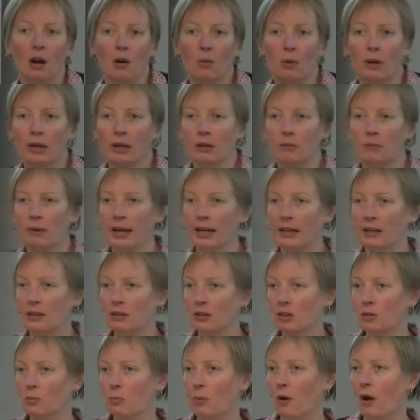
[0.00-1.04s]
We can make it
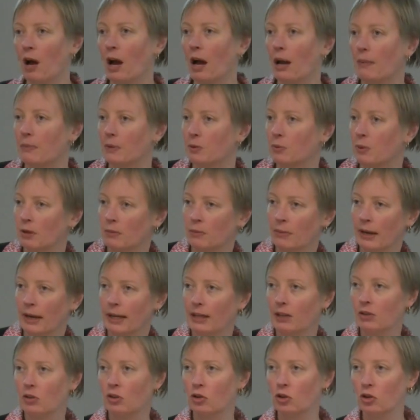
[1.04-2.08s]
into pipes. We can
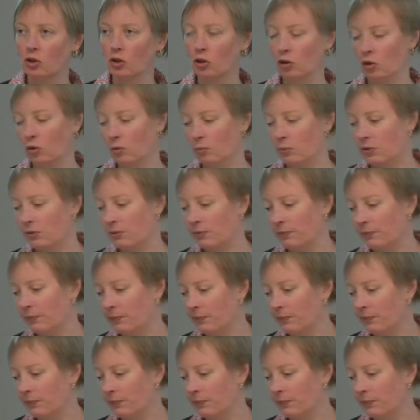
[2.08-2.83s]
make it into tubes.